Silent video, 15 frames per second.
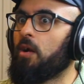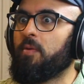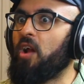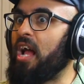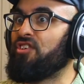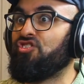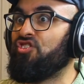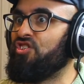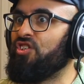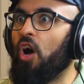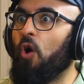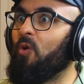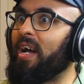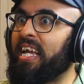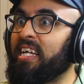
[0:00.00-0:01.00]
Carpenter has
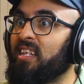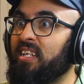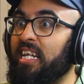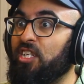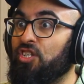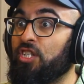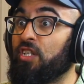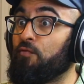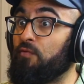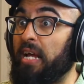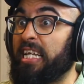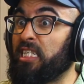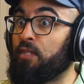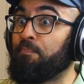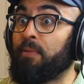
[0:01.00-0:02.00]
no inclination to
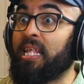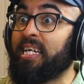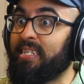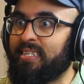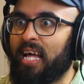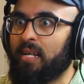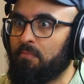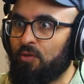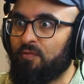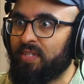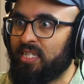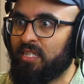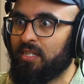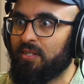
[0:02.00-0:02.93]
explain that movie to